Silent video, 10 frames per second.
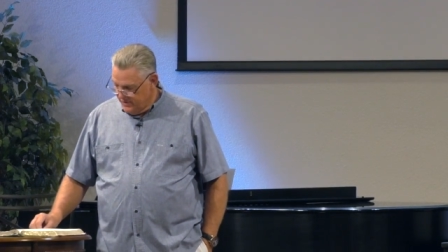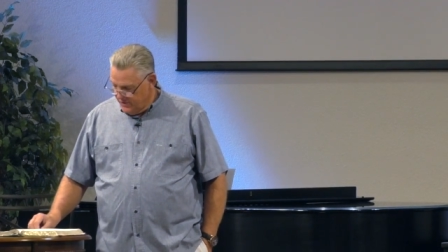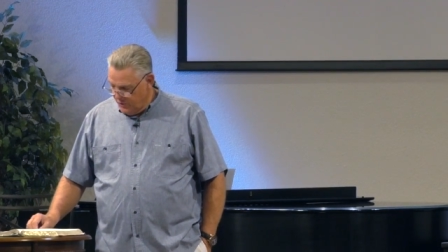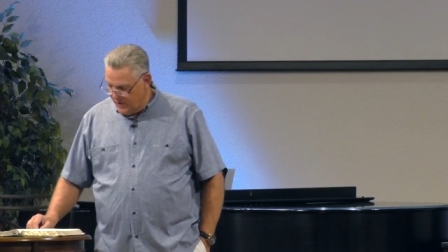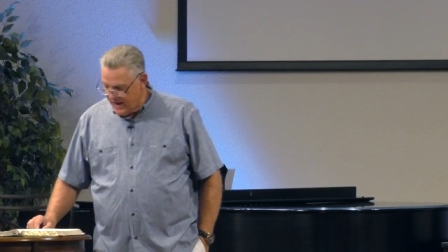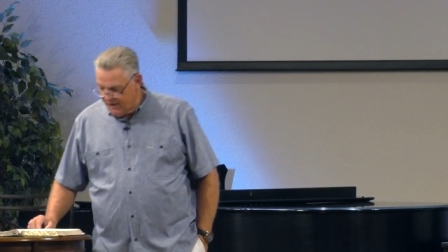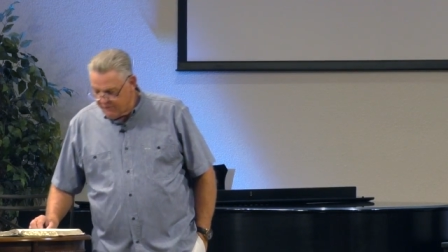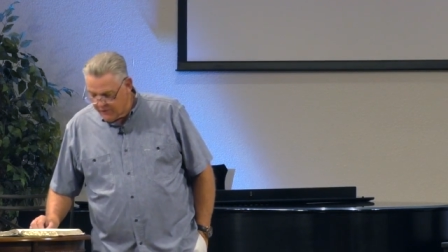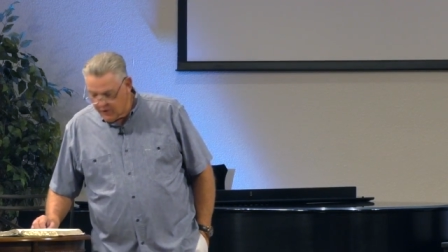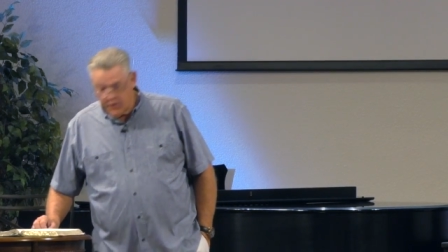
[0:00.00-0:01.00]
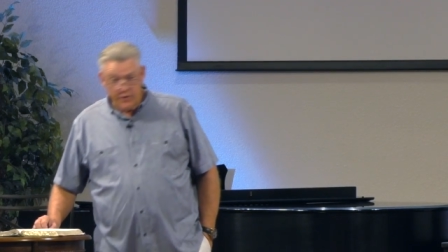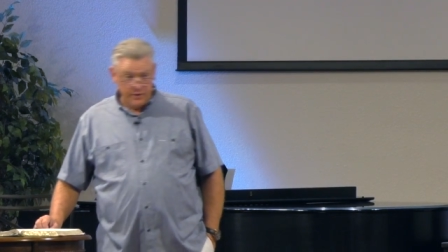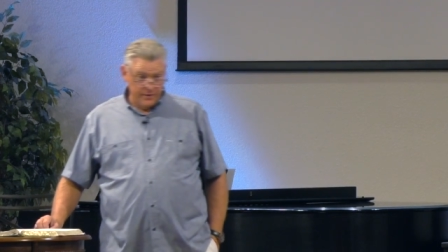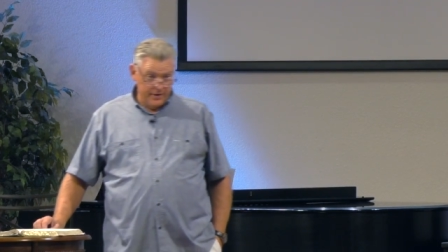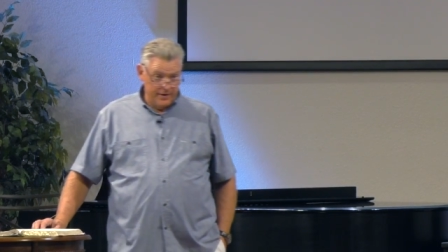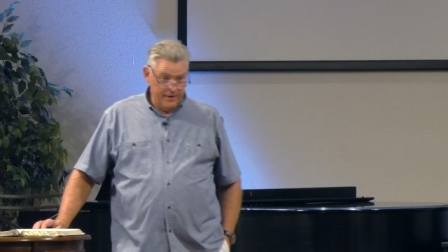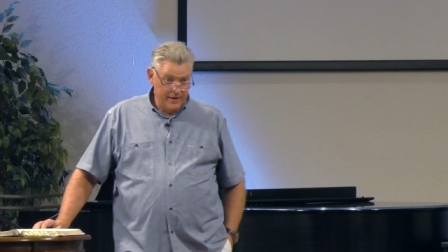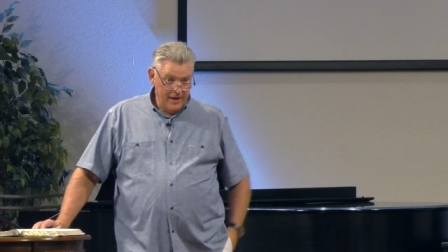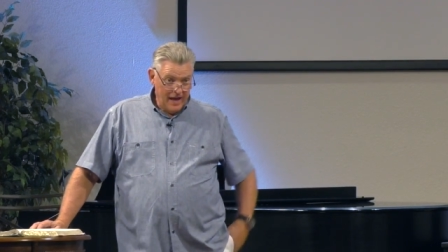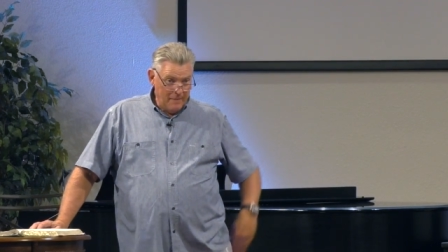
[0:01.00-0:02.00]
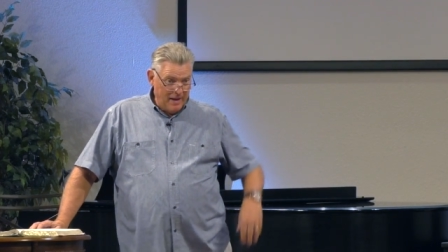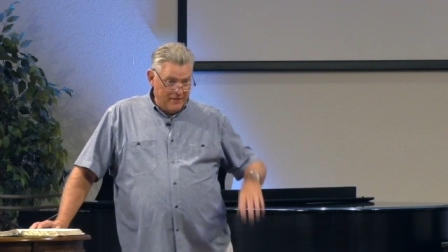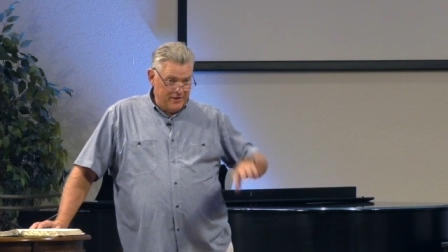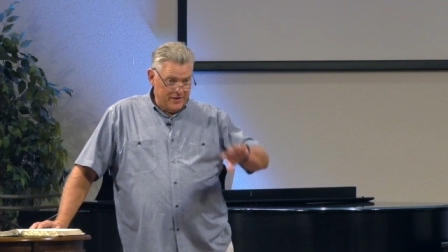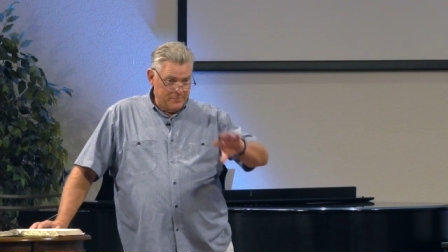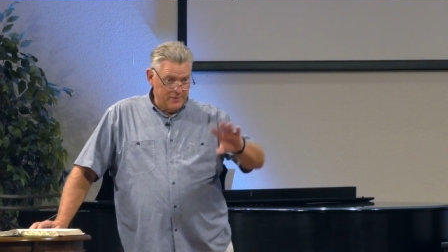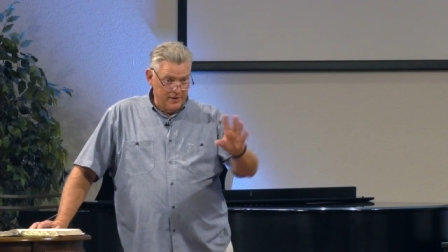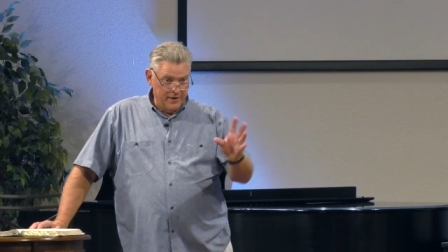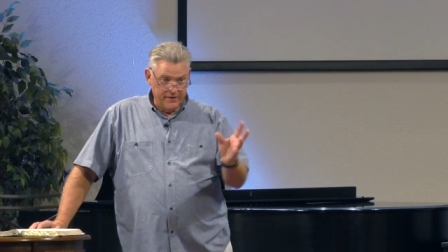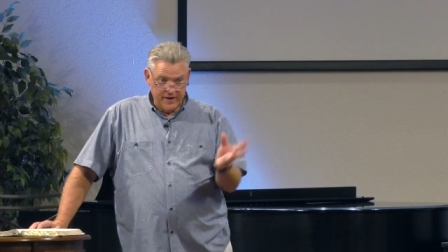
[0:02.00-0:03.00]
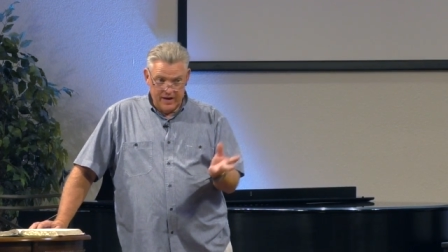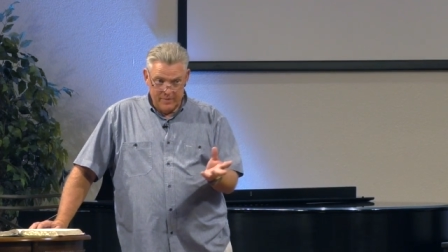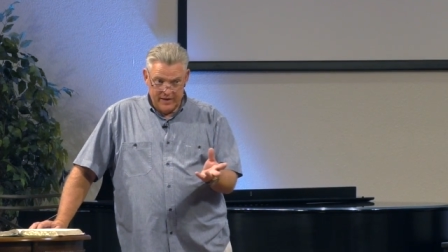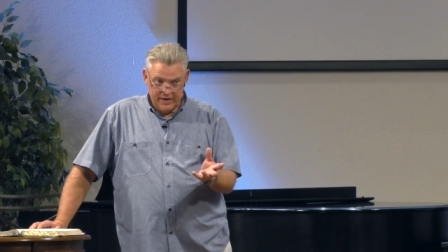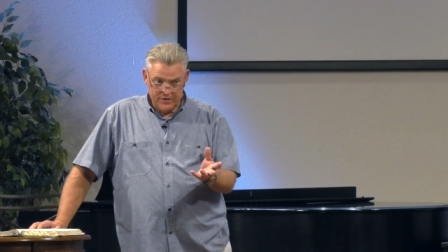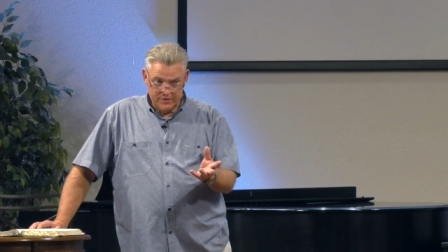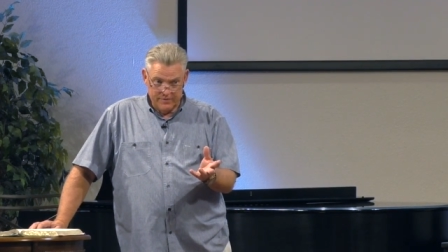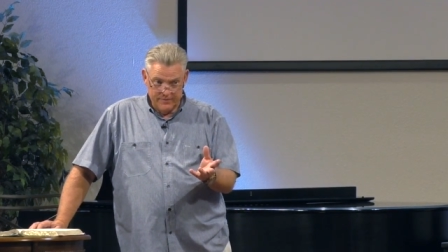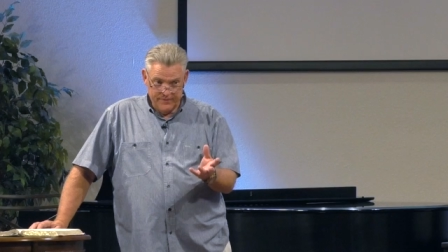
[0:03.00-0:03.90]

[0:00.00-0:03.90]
who have learned about this spirit of accommodation.